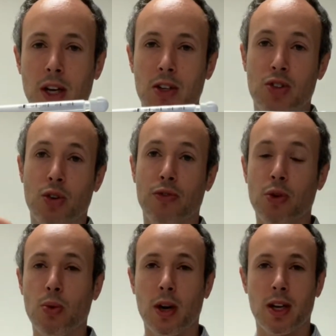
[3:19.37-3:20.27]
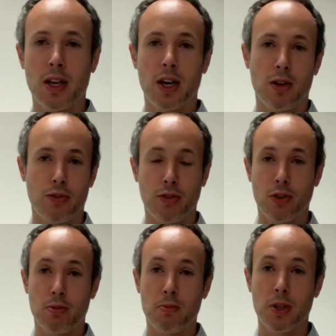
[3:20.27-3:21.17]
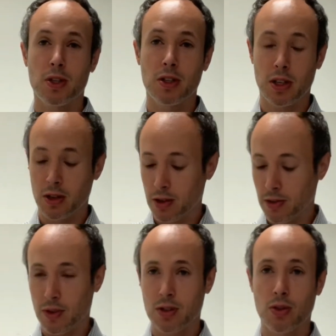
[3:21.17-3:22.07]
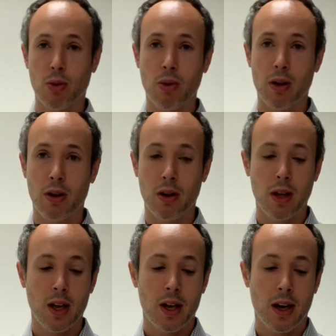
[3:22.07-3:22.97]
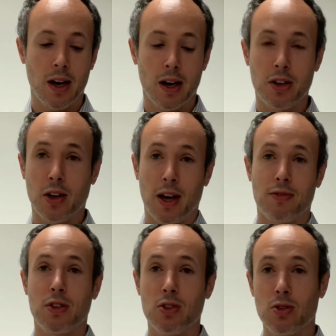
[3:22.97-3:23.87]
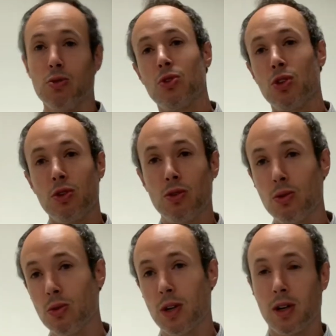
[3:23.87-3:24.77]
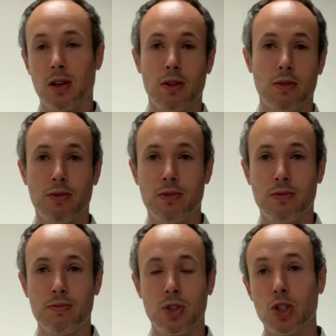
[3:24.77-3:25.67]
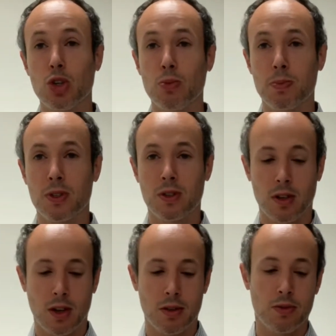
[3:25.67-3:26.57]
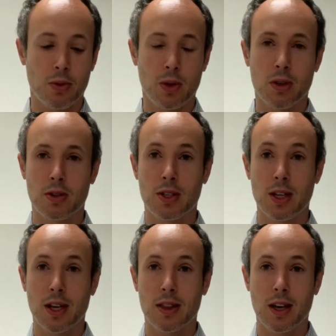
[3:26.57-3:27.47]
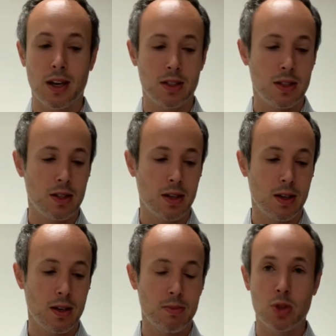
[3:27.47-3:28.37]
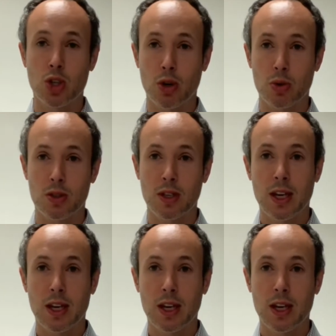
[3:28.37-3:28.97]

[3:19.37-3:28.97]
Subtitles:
So if you want to get a full milliliter of this oil, you'll have to do 2 kind of scoops of oil to get that dose.